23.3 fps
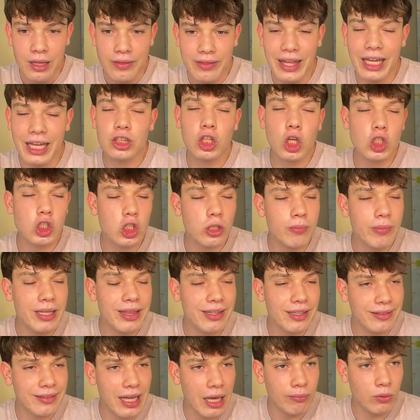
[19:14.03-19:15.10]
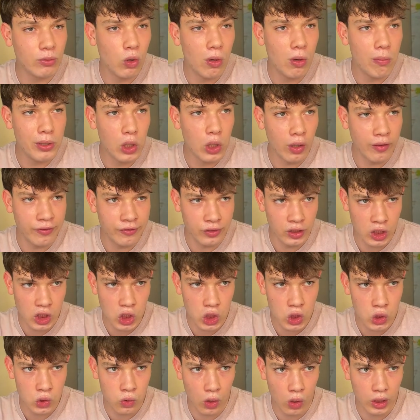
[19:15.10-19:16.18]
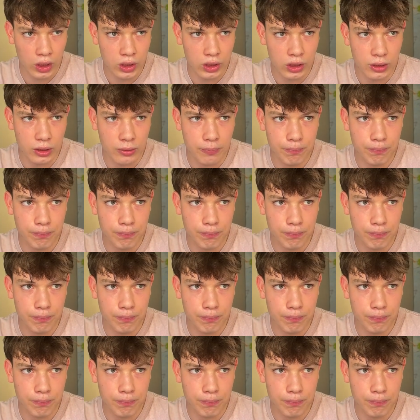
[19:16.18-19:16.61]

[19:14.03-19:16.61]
That doesn't mean that Tammy will be our first striker.